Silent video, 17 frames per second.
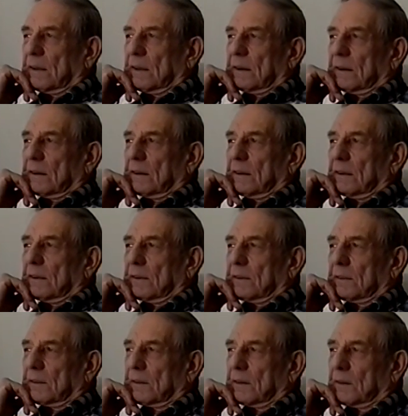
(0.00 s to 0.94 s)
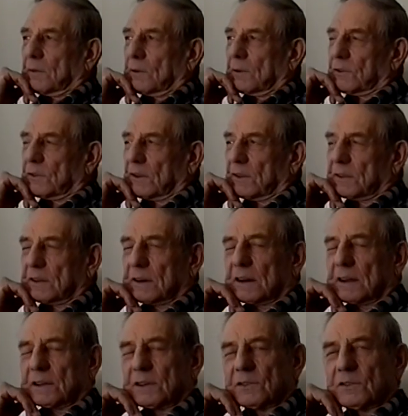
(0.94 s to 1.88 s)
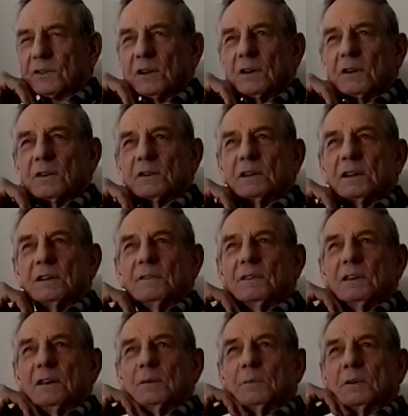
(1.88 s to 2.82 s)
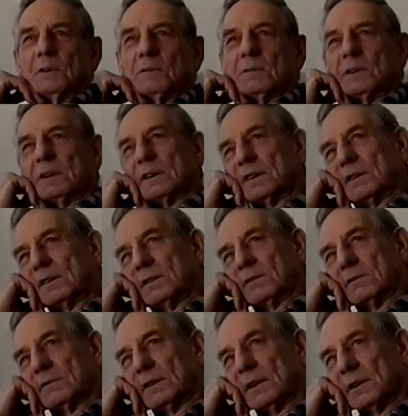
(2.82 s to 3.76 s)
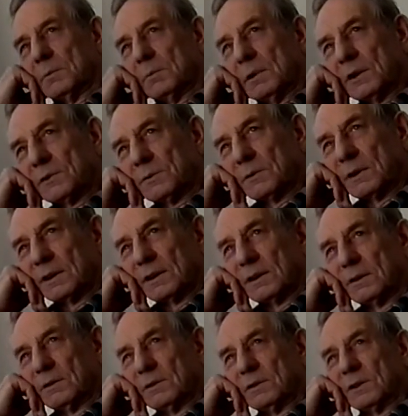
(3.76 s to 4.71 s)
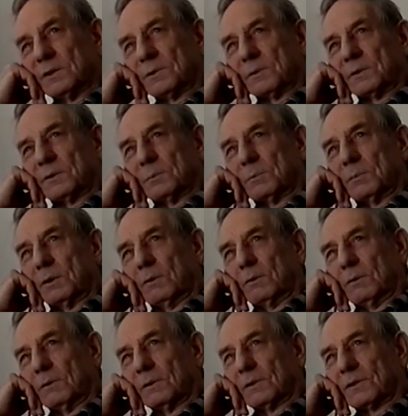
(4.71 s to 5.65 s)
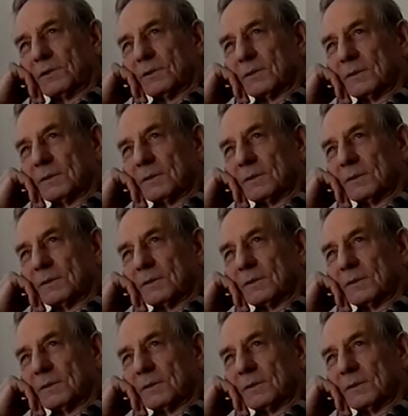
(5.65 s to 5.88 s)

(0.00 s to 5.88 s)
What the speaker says: and it was nothing like you see on TV, but we, you know, did the best we could do just with some poles.